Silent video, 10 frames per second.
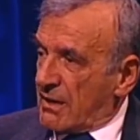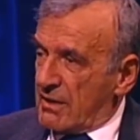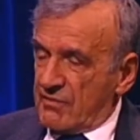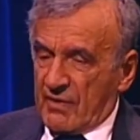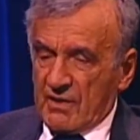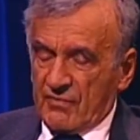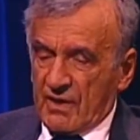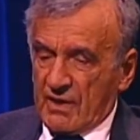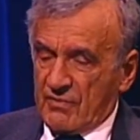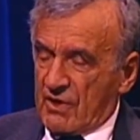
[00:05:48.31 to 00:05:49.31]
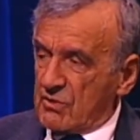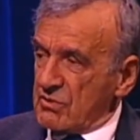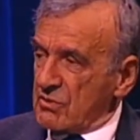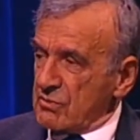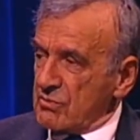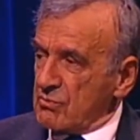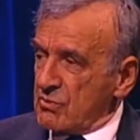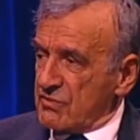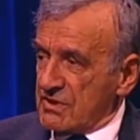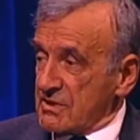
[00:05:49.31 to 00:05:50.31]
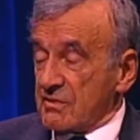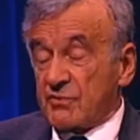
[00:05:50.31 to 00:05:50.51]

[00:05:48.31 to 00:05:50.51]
If I, if I, if I don't go to the movies,